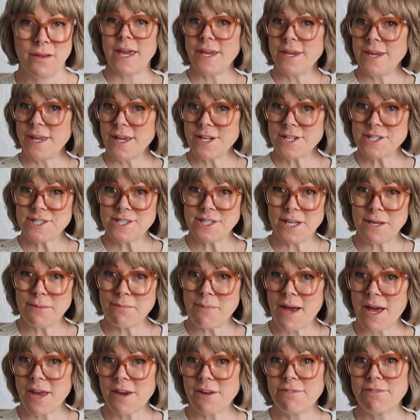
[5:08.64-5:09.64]
ADHD
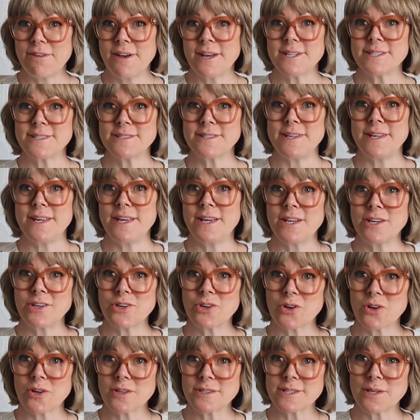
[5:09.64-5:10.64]
manifests in
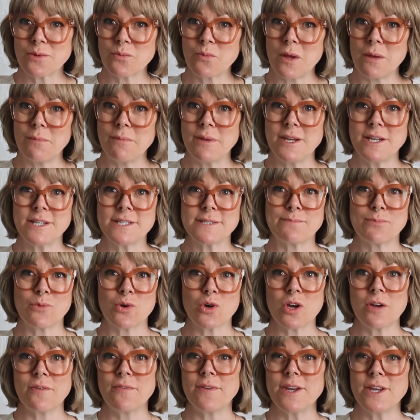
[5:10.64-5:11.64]
girls and women as
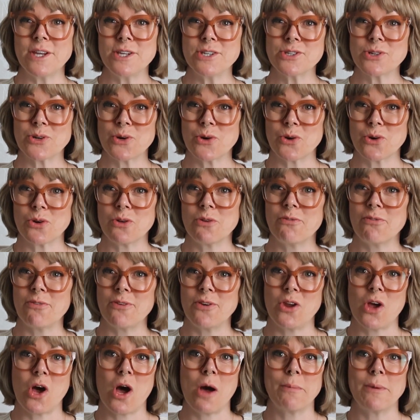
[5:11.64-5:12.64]
more of an internal
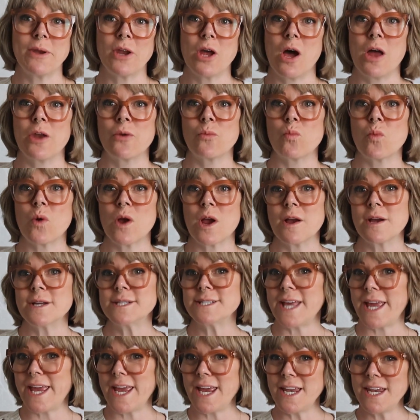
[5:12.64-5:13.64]
phenomenon,
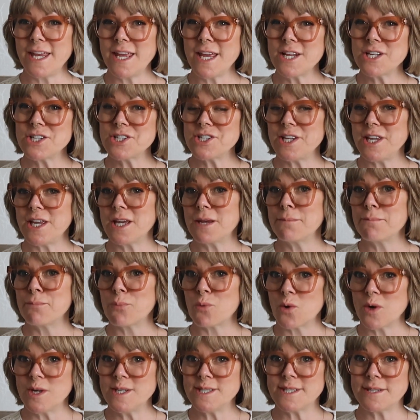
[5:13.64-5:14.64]
whereas ADHD in
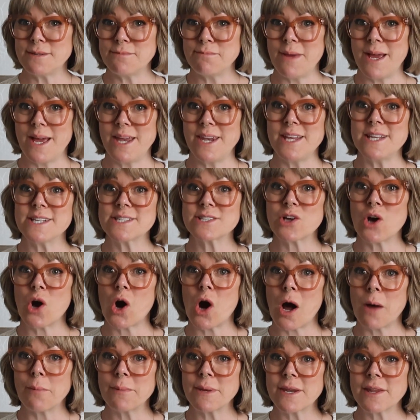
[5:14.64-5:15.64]
boys and men is
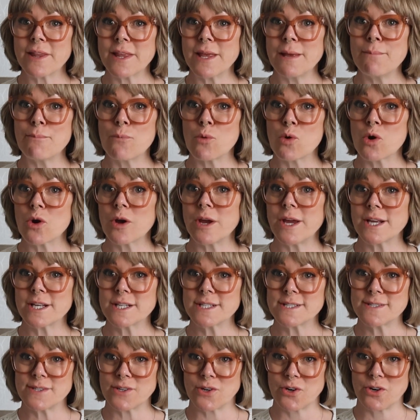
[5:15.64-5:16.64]
commonly more
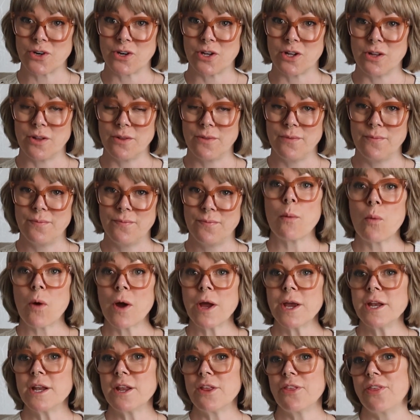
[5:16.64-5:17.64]
external. I
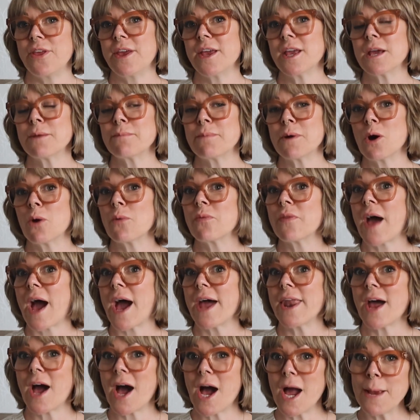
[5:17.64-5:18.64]
want you to think about
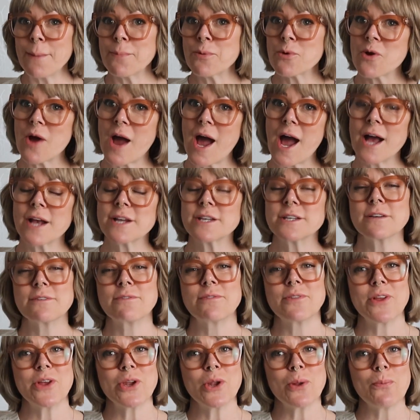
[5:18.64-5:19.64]
that
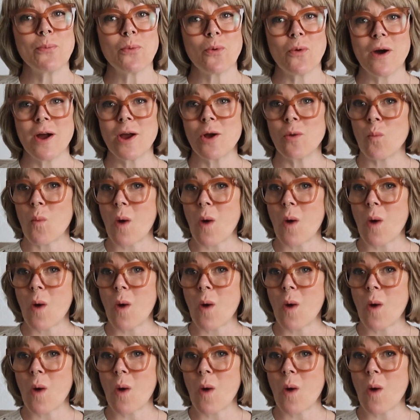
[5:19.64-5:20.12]
hyperactive little boy